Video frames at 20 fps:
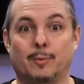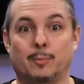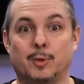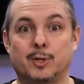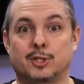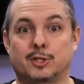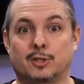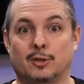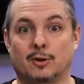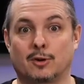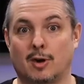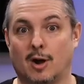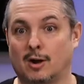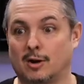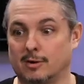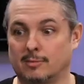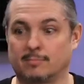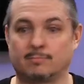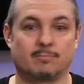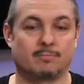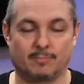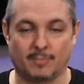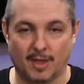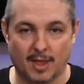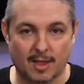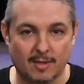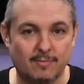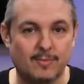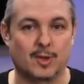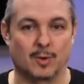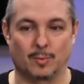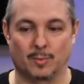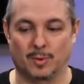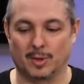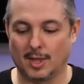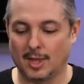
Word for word: which there are a few.